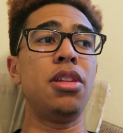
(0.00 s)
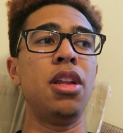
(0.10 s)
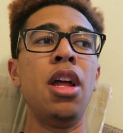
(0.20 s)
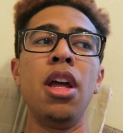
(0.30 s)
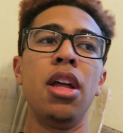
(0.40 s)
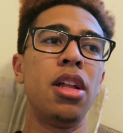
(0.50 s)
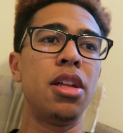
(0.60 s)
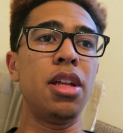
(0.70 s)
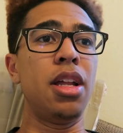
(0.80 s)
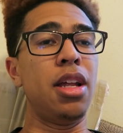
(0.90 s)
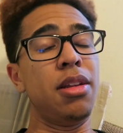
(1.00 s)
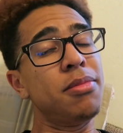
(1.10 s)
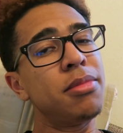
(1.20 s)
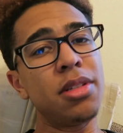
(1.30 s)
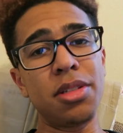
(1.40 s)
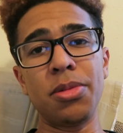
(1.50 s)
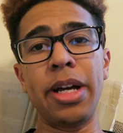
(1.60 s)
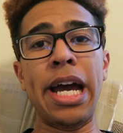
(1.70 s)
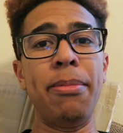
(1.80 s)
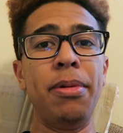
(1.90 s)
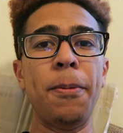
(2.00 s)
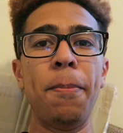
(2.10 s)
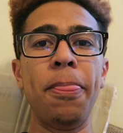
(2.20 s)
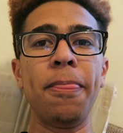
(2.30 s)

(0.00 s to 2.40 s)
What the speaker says: and this is what happened.